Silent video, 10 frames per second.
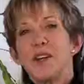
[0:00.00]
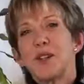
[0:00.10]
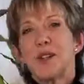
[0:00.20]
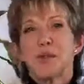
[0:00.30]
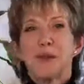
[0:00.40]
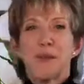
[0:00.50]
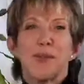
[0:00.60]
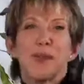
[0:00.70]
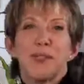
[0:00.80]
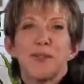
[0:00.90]
So here's what I
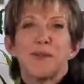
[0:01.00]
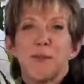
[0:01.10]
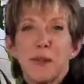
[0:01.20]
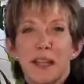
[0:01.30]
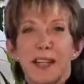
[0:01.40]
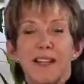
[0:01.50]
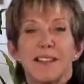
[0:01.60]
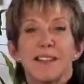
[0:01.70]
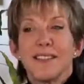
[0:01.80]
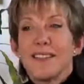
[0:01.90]
want you to do for me
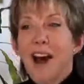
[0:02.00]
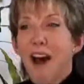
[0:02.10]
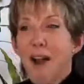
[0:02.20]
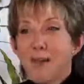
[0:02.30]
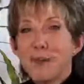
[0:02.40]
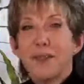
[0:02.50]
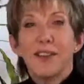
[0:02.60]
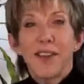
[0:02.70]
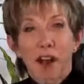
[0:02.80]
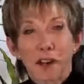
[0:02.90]
is I would
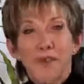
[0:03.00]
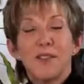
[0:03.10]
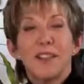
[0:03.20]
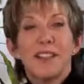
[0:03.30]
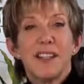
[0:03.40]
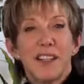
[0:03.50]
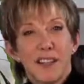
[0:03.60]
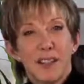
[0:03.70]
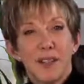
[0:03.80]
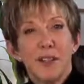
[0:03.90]
love to
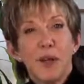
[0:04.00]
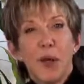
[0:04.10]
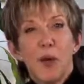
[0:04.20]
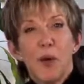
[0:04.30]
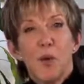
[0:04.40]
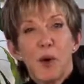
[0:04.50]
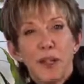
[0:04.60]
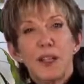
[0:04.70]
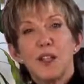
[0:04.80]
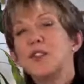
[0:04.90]
hear what
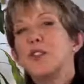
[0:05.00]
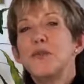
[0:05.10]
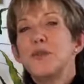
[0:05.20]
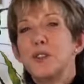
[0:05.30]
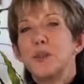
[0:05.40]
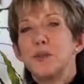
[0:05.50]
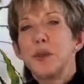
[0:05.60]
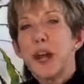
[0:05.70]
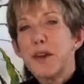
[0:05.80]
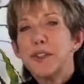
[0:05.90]
it is you
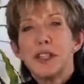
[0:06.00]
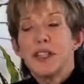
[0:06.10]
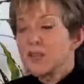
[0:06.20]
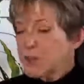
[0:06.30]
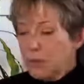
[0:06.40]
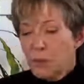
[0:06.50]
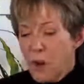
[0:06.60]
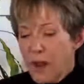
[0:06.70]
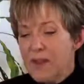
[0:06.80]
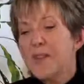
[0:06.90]
do every day. Just
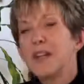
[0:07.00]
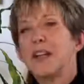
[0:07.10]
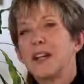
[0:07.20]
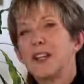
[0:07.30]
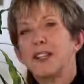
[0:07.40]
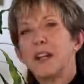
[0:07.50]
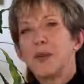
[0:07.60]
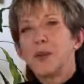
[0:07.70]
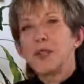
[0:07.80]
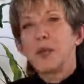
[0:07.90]
one thing.
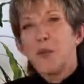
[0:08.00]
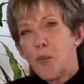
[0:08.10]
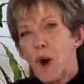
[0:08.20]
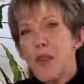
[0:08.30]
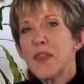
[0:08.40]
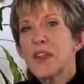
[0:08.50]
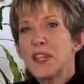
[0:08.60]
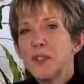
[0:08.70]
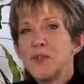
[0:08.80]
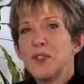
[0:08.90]
What is the one
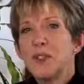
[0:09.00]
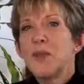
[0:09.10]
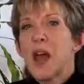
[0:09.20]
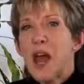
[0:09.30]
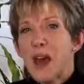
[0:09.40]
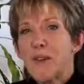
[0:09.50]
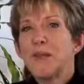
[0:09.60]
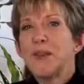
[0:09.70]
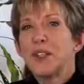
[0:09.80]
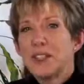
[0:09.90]
thing you do
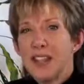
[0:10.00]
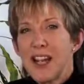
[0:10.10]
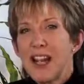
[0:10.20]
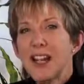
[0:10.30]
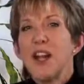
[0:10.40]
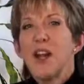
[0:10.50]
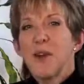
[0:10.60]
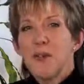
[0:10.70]
every day